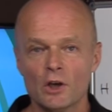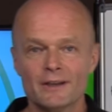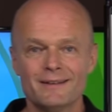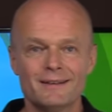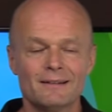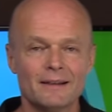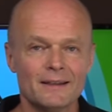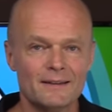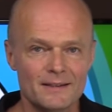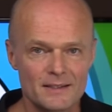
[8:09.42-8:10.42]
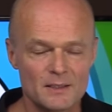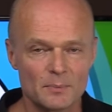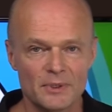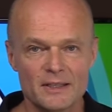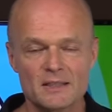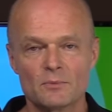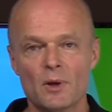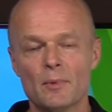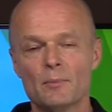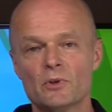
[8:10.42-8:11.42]
content like this, please
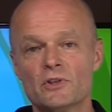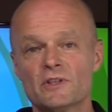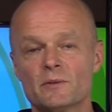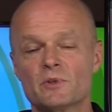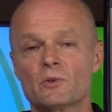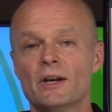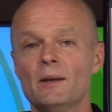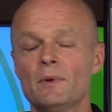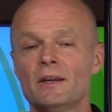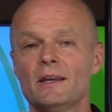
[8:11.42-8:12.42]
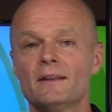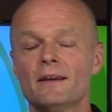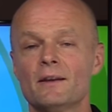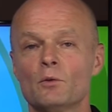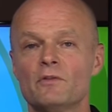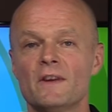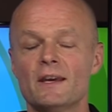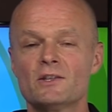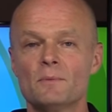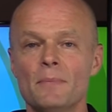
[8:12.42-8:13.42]
remember to subscribe and hit that
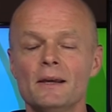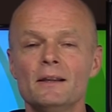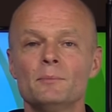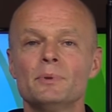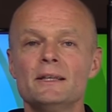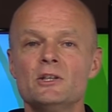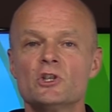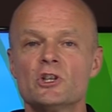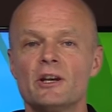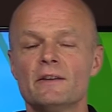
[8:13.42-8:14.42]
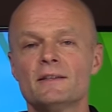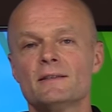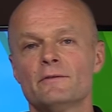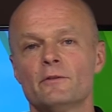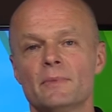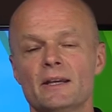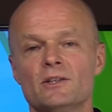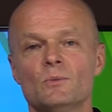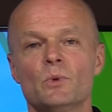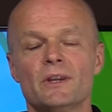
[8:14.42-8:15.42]
notification bell, and please share this
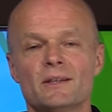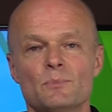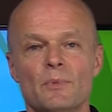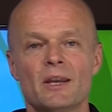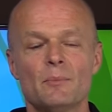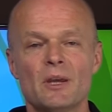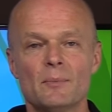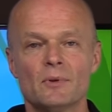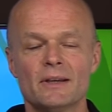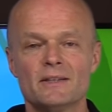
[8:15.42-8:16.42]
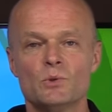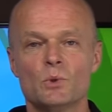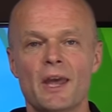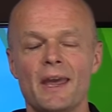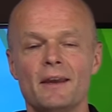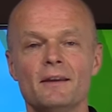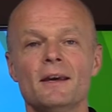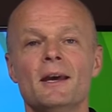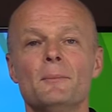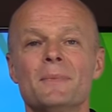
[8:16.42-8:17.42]
information with as many people as you can,
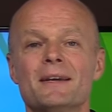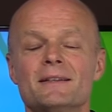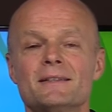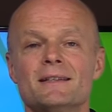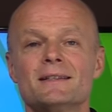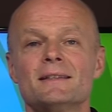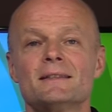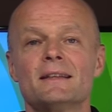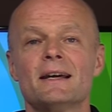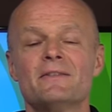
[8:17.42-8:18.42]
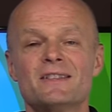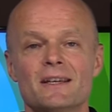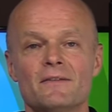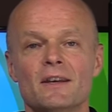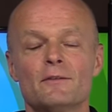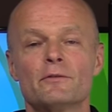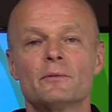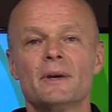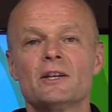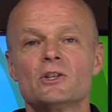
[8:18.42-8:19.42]
because this is life-saving
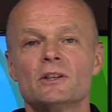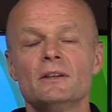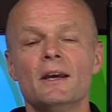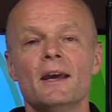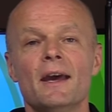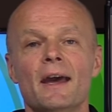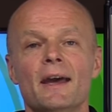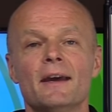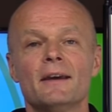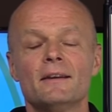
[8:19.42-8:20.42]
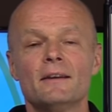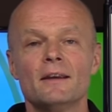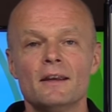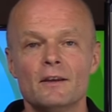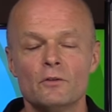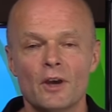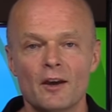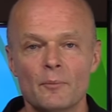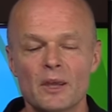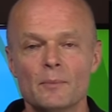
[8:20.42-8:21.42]
information, and if you
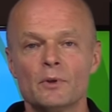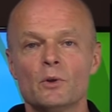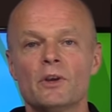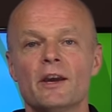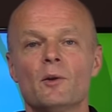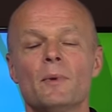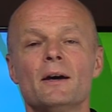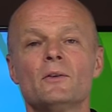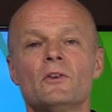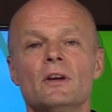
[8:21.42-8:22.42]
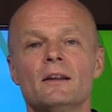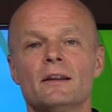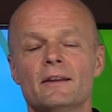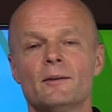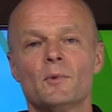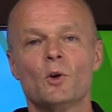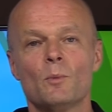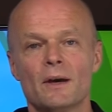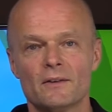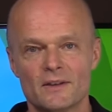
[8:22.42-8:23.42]
have people you care about, let them know
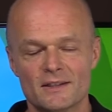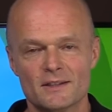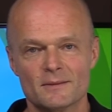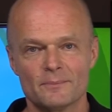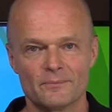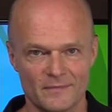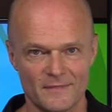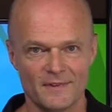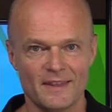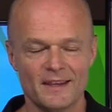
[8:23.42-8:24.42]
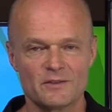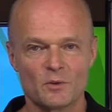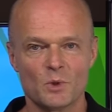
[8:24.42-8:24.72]
about this. Thanks for